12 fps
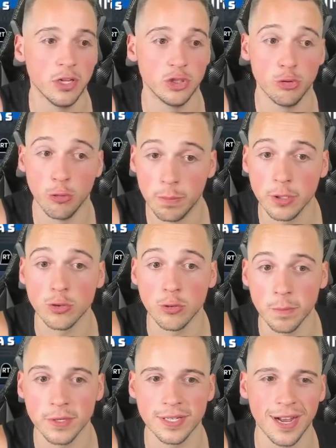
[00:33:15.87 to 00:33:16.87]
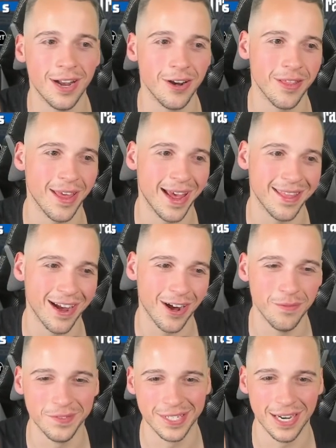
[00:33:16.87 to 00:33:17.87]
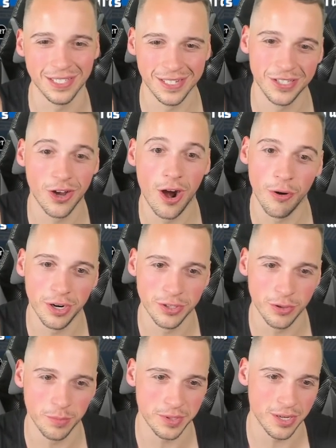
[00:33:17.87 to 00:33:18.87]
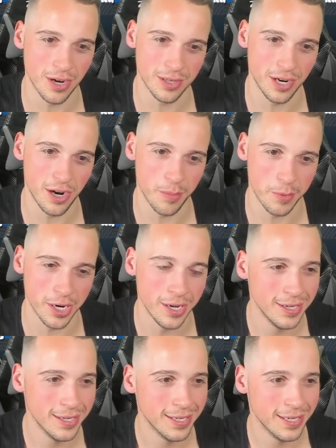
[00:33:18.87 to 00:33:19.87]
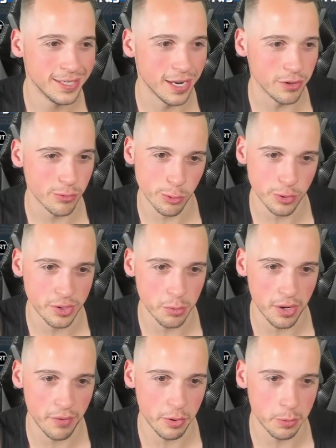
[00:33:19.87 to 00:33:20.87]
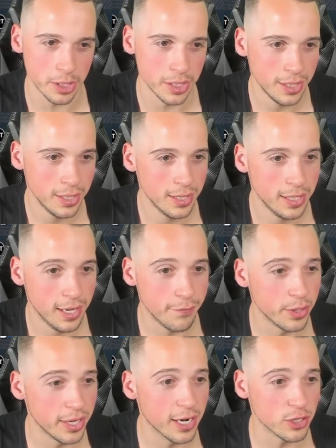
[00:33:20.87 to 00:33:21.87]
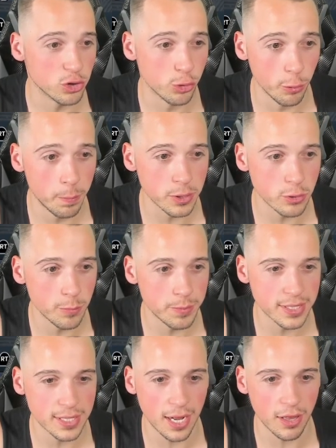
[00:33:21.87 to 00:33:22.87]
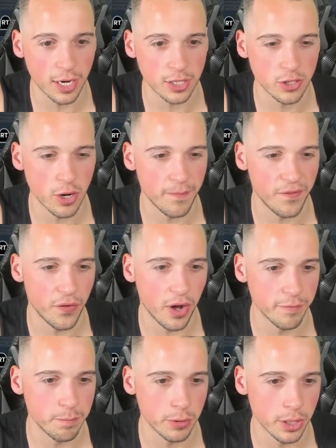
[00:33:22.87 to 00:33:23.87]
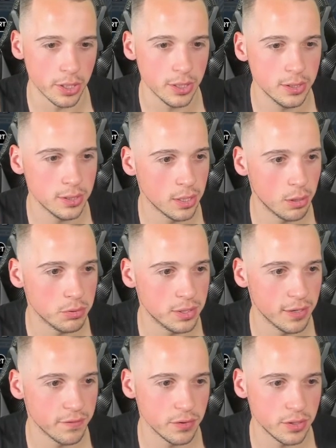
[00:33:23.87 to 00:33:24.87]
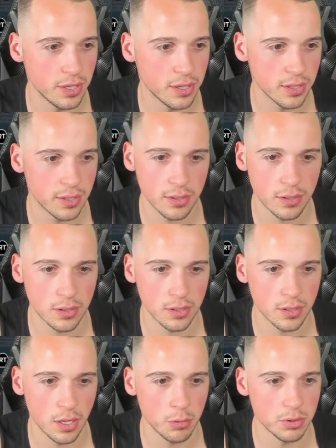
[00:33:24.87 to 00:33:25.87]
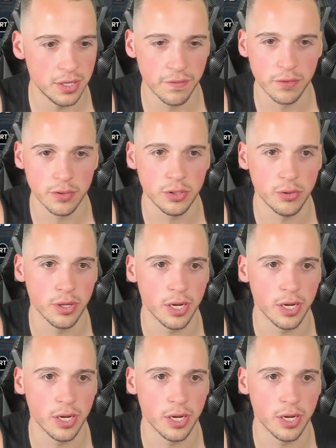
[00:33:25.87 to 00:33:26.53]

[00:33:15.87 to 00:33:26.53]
superstar, I know they had that conversation, is Kyrie a superstar, Tatum and Taylor Rooks or whatever, but if we can get a superstar, like a top 5 player, I would definitely do